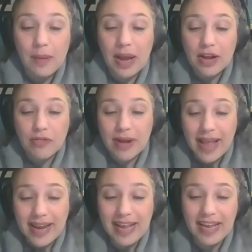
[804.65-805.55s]
by
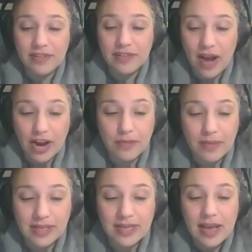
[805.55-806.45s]
creating an
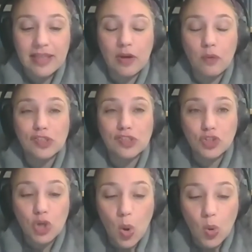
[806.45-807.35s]
environment that was
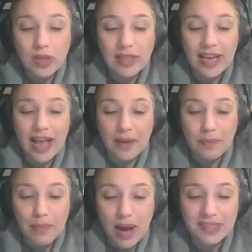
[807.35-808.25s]
totally
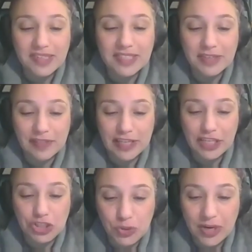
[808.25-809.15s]
and positively
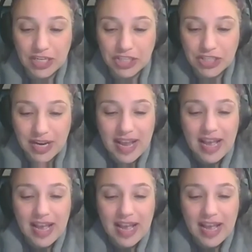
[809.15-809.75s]
Jewish,